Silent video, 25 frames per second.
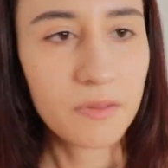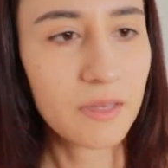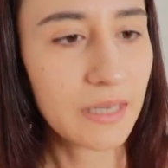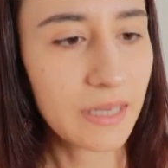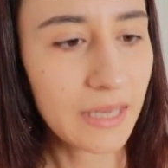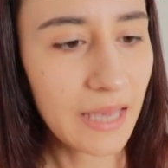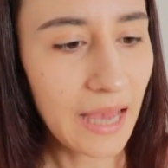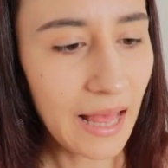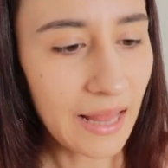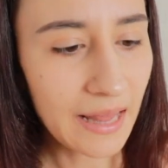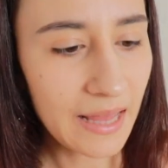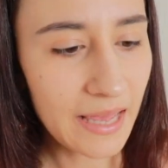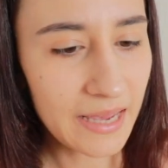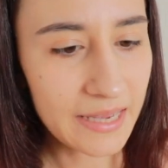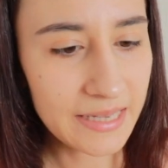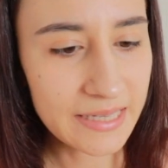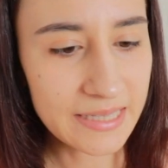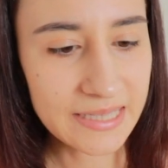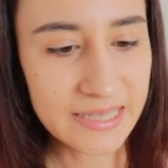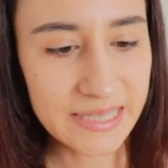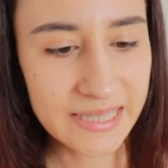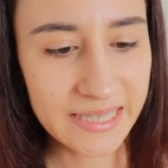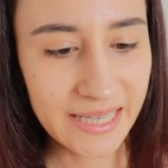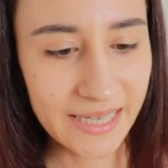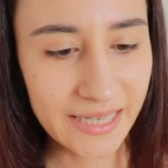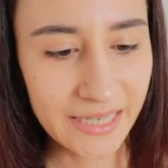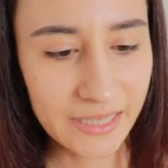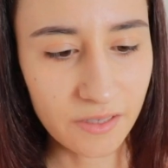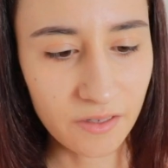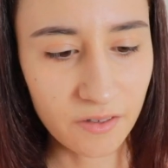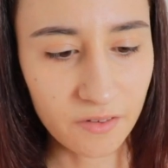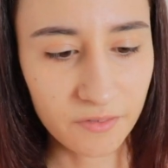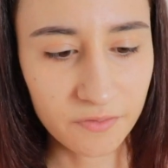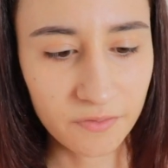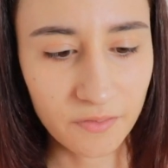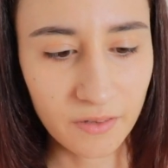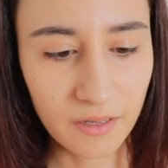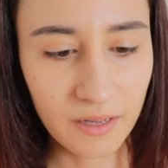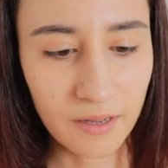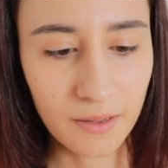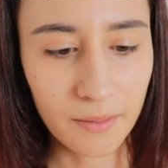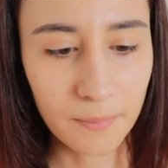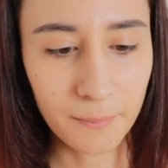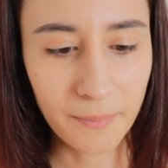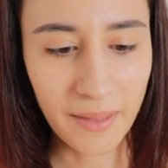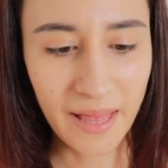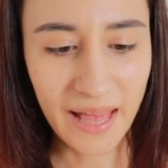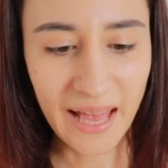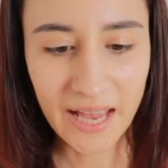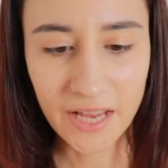The color is kind of
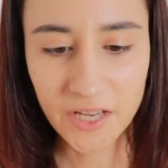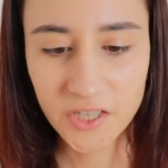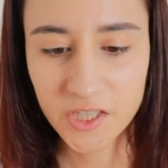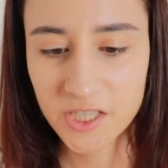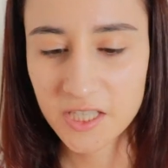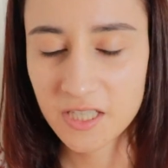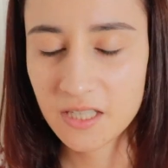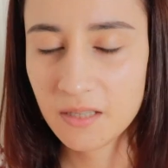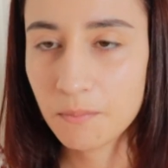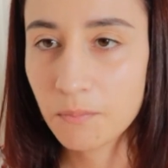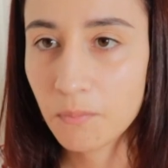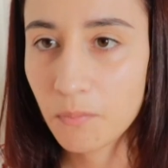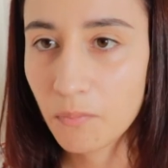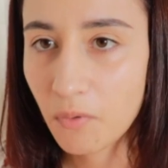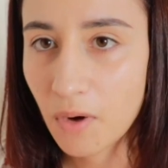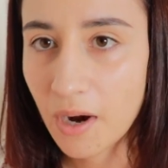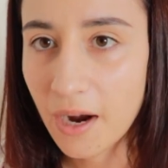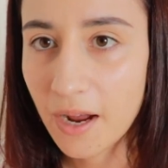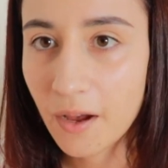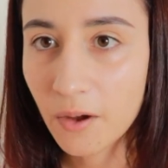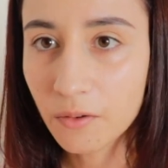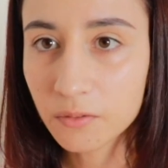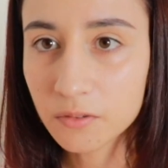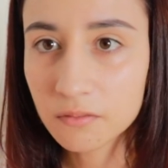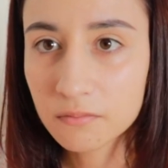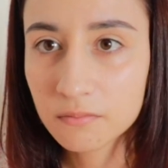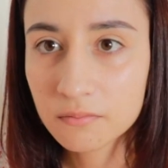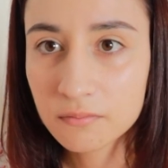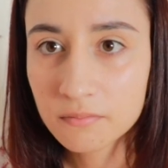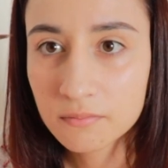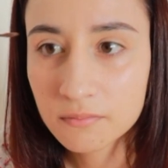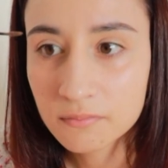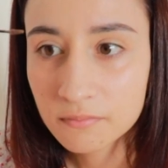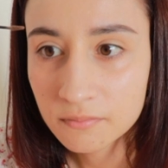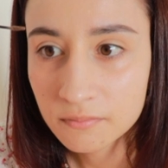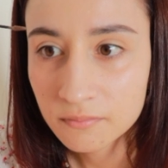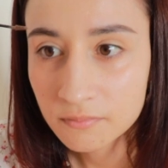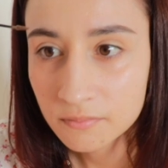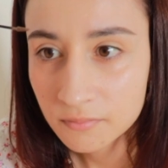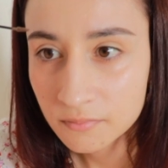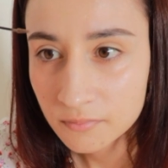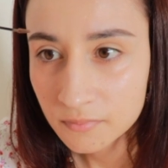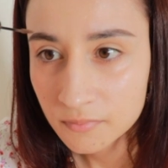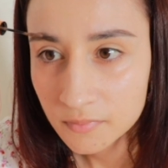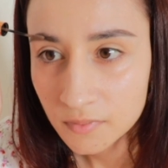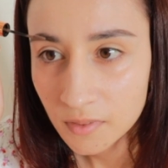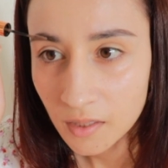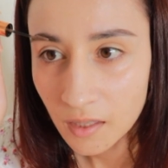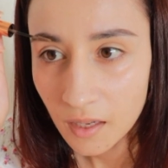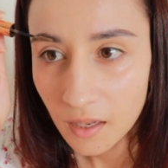ashy brown.
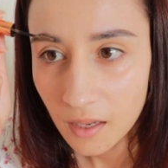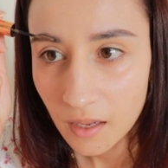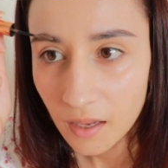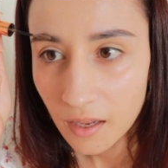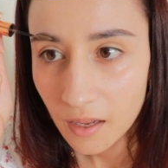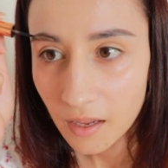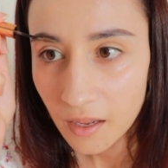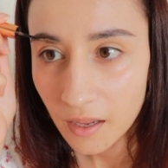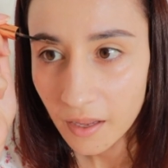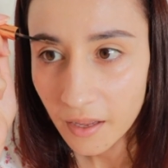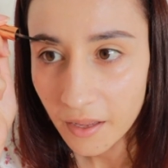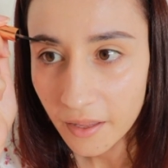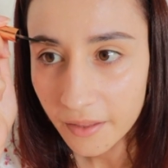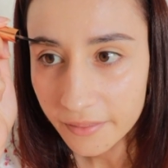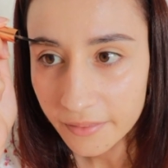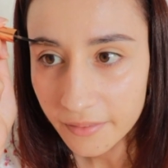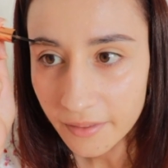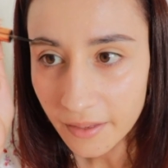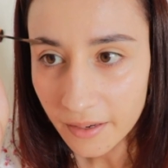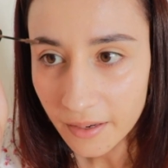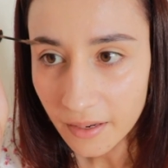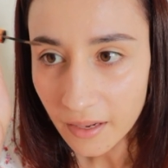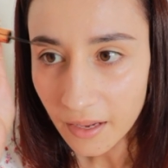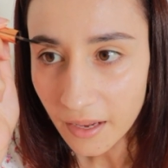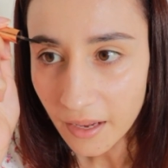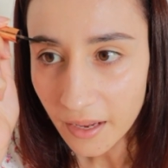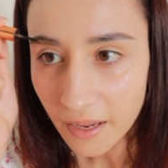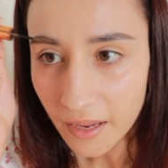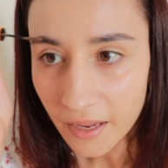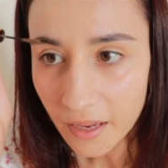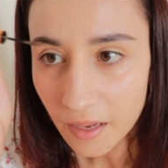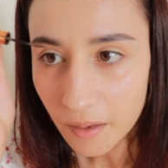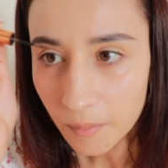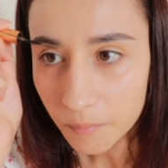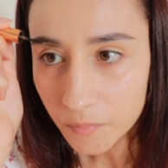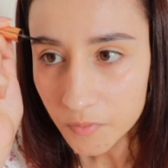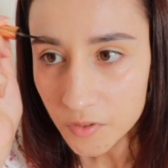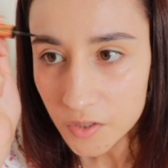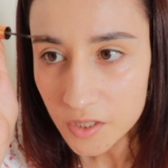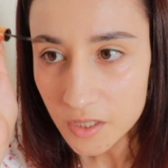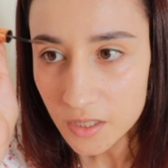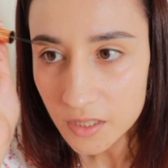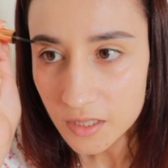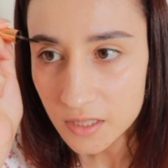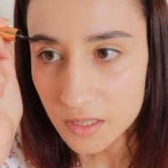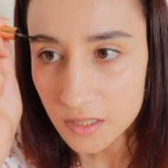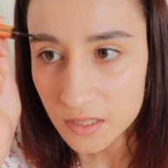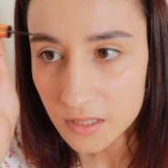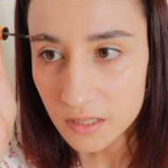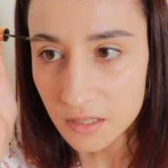And then I am
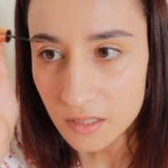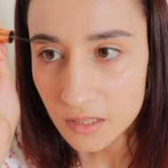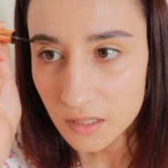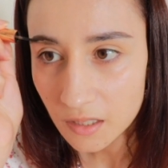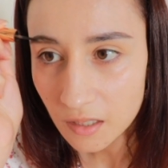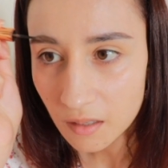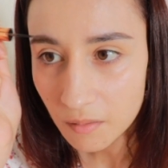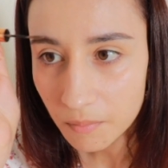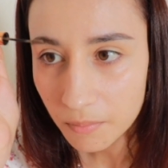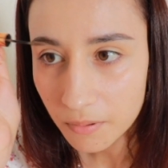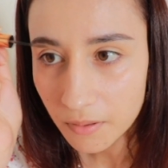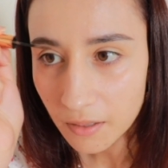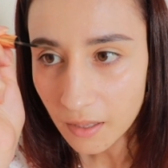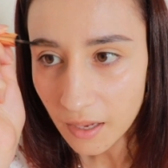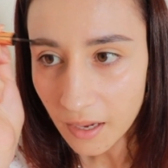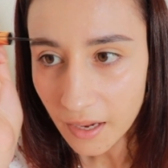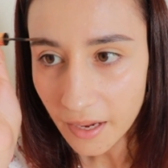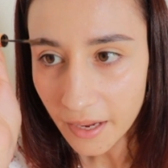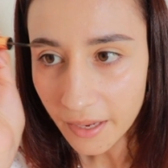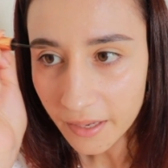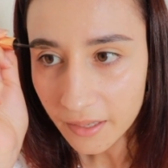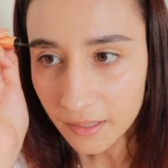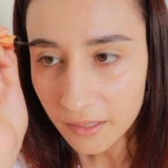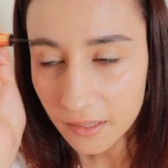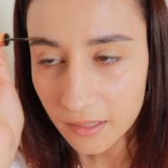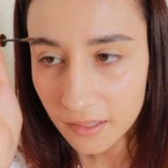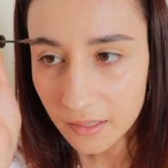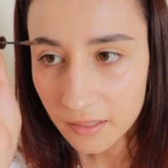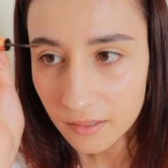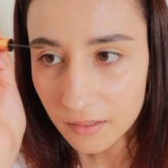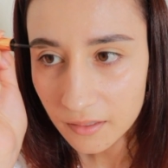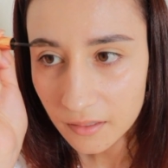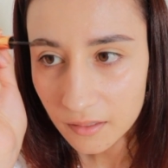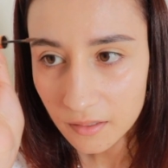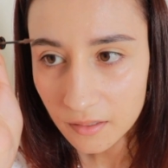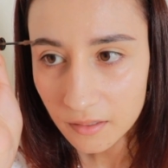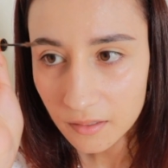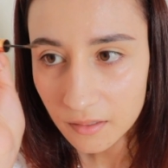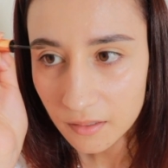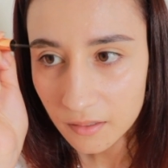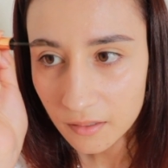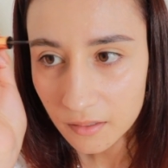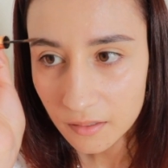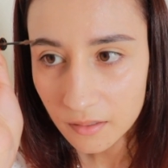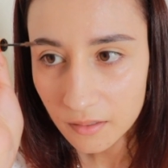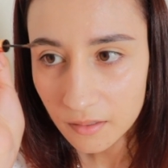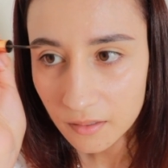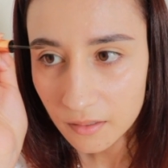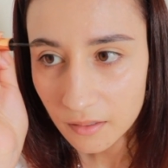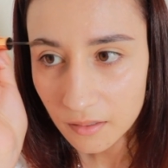just applying it
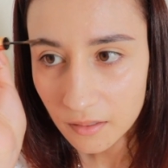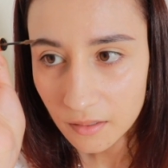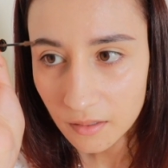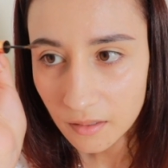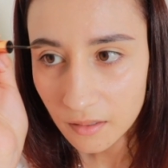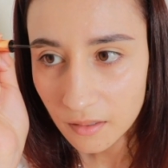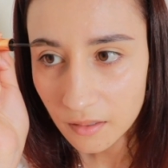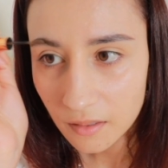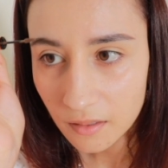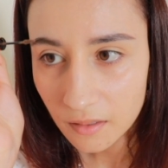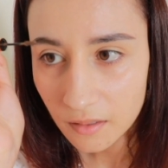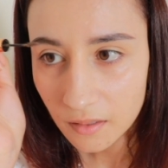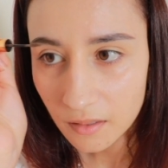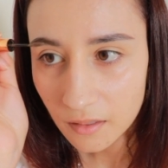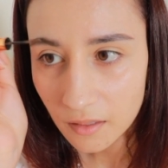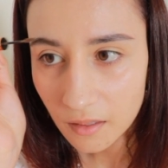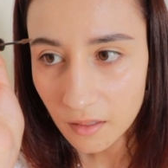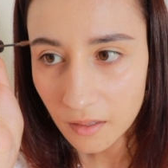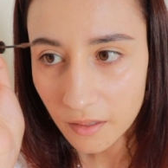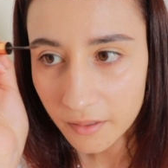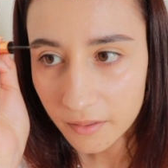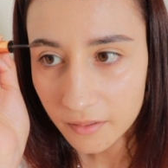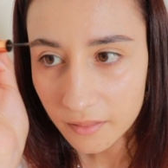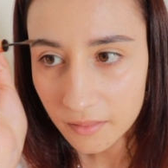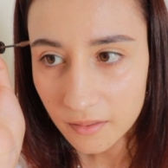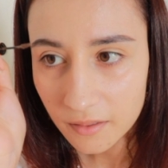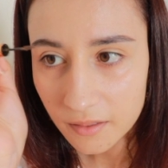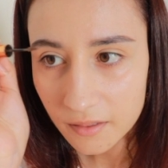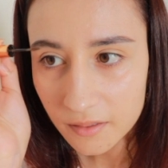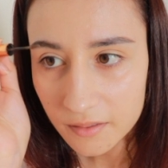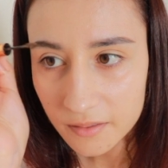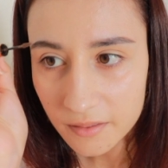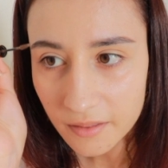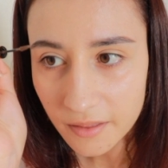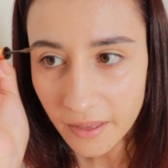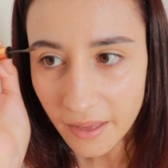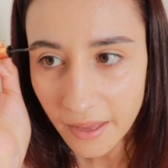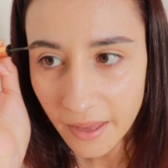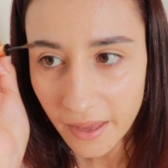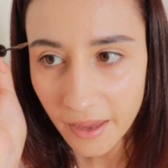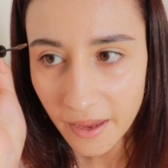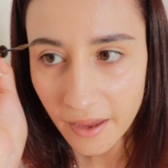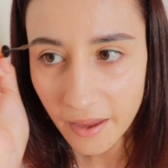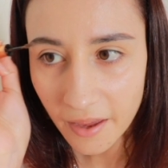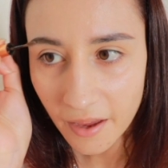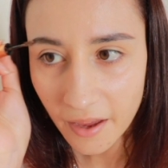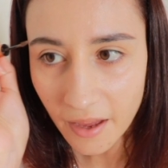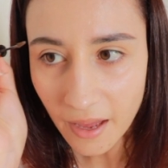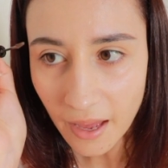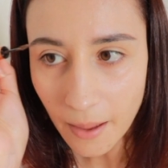like this, the
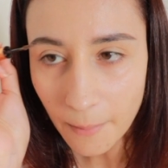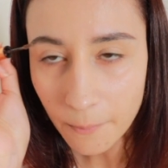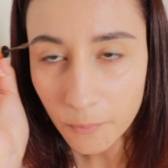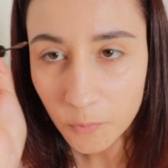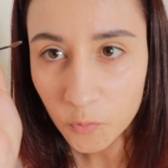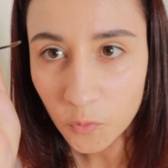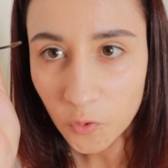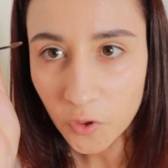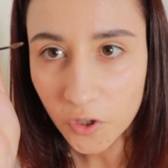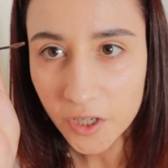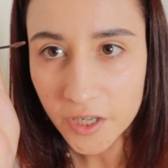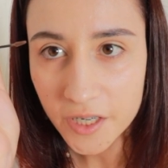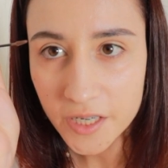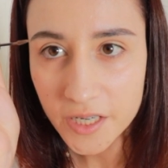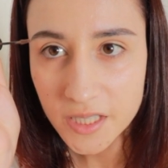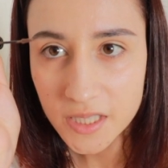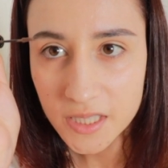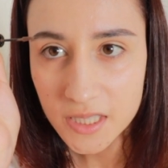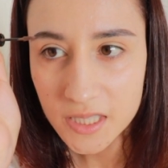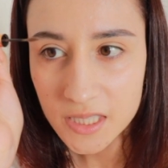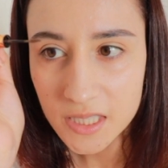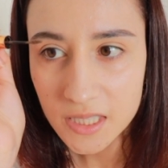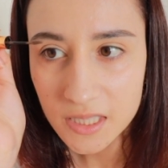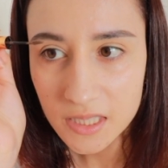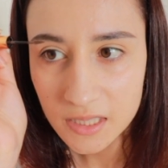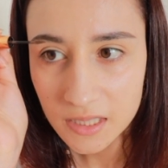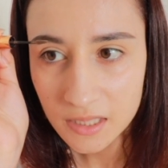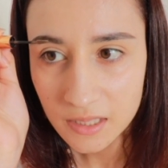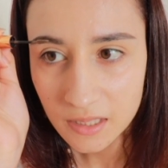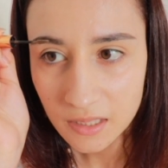hair upwards.